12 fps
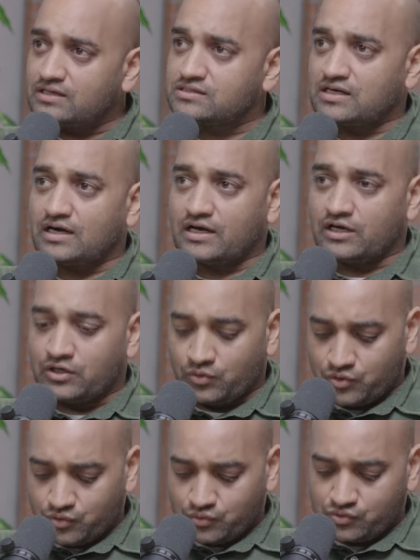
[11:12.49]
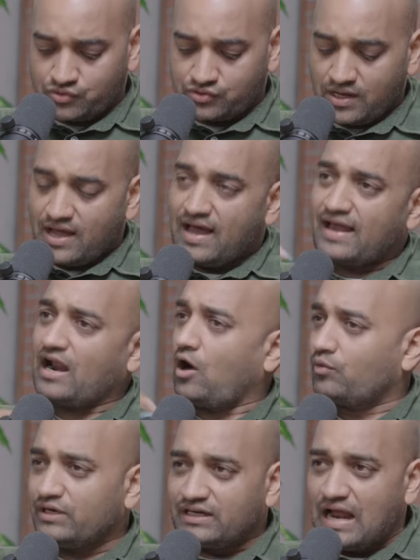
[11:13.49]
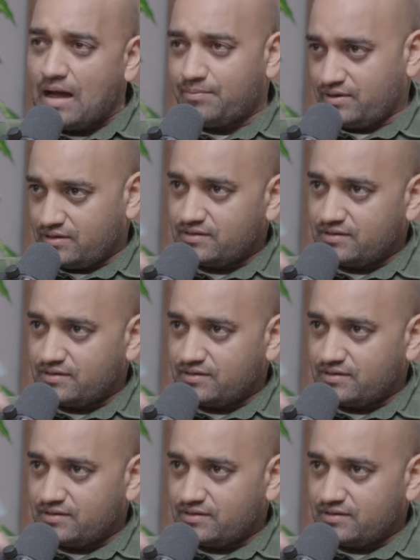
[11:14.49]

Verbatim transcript: starting to use, and how did it happen?